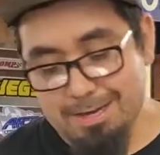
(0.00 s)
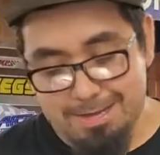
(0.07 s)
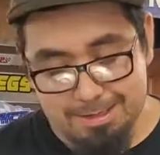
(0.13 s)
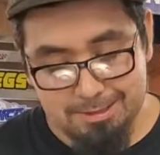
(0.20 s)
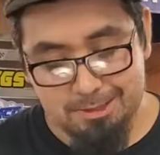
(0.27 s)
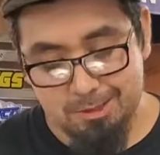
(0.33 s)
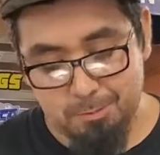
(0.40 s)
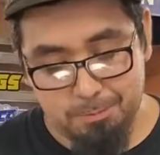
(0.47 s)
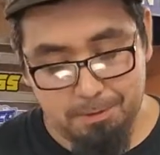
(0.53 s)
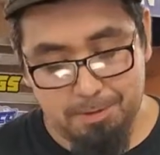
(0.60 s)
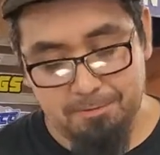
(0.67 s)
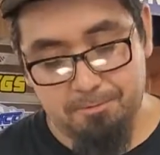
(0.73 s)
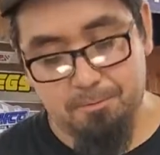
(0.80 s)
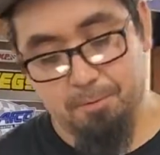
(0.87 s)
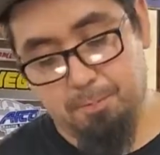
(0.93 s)
This is pretty
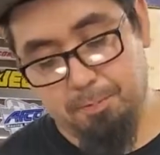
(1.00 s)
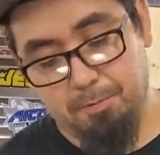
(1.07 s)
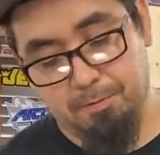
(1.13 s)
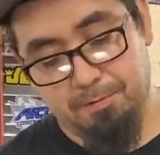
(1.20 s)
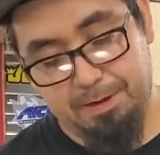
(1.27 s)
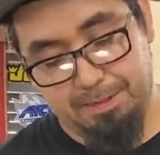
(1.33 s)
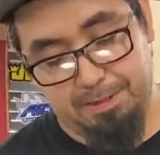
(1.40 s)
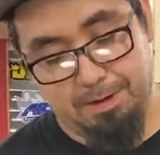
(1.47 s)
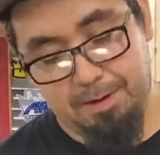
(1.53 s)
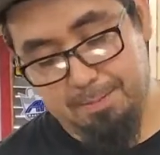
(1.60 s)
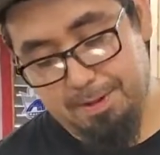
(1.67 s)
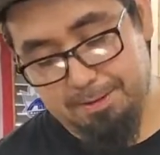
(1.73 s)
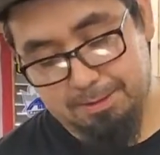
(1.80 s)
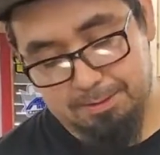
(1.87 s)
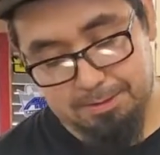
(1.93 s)
foolproof. I thought
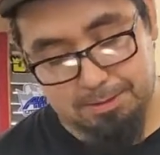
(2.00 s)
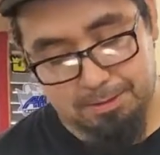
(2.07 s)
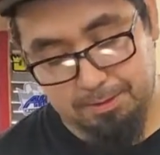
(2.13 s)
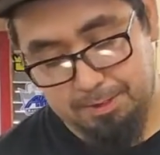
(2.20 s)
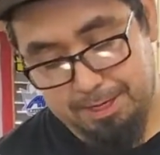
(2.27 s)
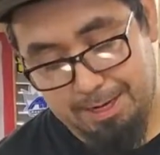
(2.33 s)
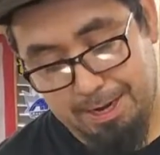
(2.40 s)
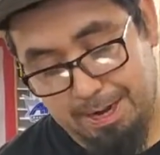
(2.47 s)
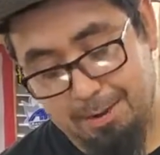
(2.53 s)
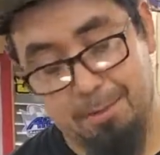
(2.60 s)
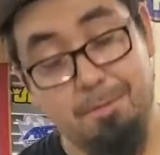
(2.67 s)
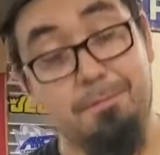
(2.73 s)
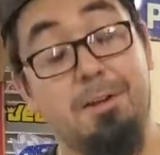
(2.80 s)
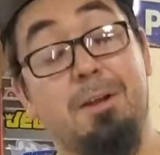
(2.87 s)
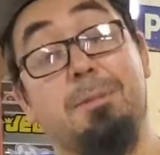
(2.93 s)
about this the other day. I don't
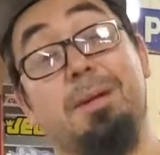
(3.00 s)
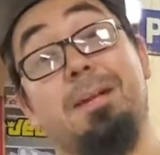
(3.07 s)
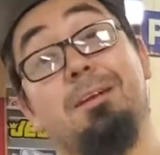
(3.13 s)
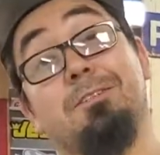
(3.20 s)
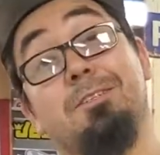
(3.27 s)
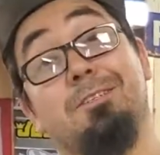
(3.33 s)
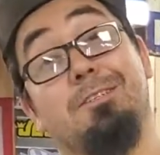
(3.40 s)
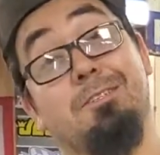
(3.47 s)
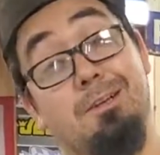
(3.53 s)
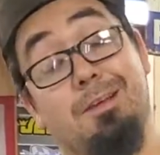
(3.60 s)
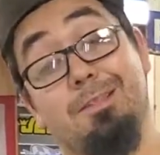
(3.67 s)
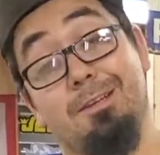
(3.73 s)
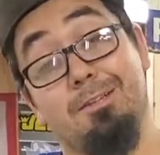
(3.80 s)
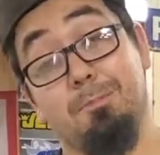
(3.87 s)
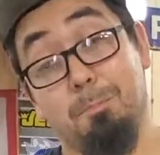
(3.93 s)
know if anybody else has done
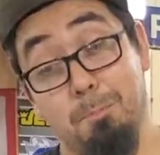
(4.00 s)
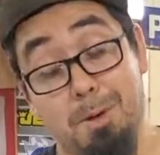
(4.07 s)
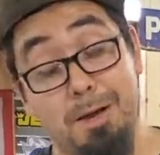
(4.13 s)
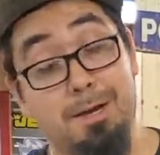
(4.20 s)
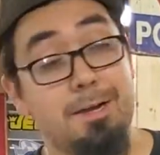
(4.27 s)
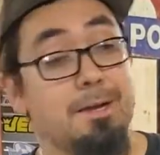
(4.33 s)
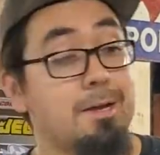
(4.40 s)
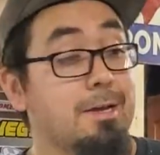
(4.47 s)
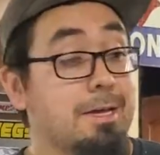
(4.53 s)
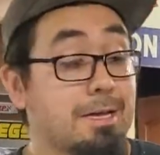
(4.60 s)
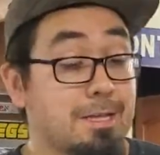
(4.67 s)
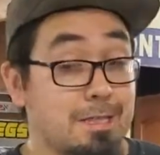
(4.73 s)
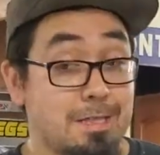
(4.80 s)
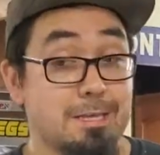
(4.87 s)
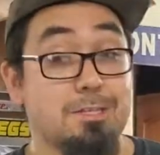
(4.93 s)
this, but
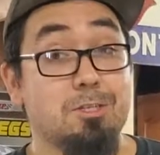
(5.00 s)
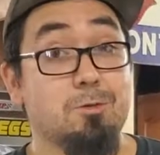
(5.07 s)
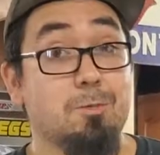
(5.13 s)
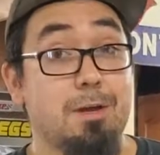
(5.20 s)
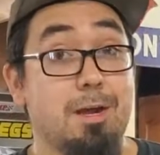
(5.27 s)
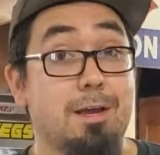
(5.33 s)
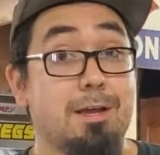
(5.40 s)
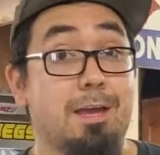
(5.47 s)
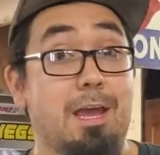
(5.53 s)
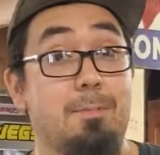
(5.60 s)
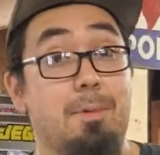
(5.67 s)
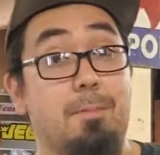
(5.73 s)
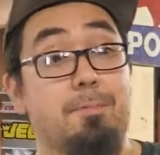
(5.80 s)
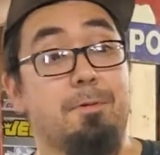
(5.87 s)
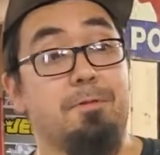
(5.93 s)
this is what I came
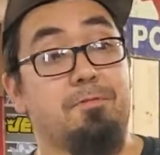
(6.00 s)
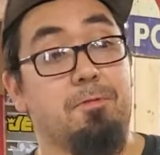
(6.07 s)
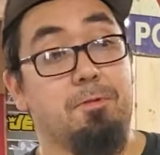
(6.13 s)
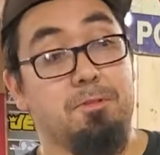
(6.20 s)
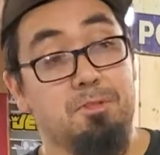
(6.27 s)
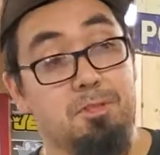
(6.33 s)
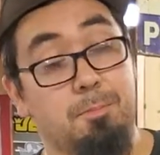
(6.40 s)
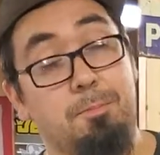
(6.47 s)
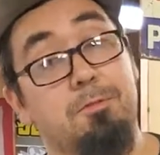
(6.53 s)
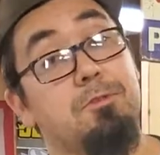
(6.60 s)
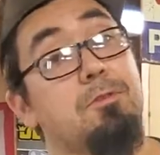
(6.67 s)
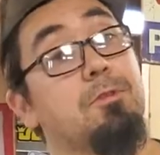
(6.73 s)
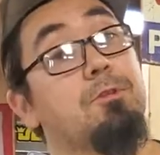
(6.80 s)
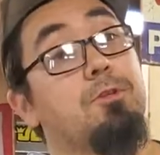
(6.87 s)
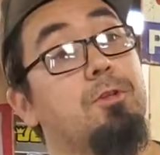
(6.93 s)
up with for a simple
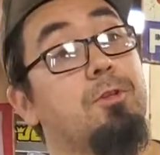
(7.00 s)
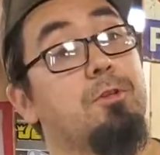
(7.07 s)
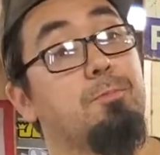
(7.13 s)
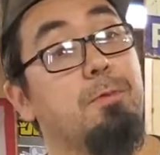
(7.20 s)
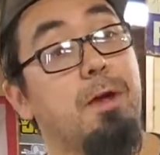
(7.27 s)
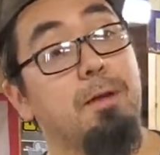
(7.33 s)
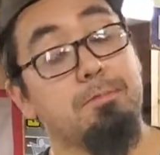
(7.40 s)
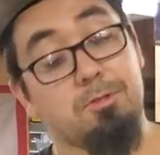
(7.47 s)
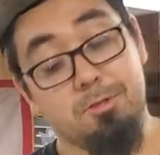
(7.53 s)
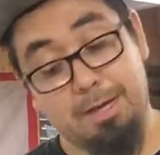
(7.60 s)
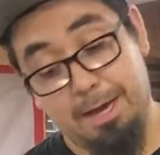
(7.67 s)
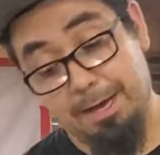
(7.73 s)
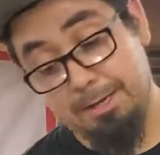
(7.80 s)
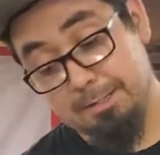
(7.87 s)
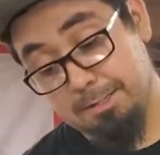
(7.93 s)
solution to this problem. So
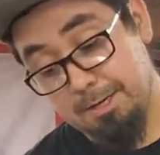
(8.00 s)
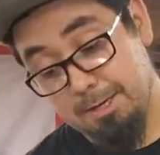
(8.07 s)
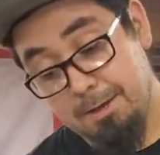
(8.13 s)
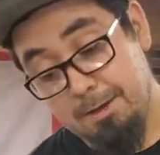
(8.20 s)
guys,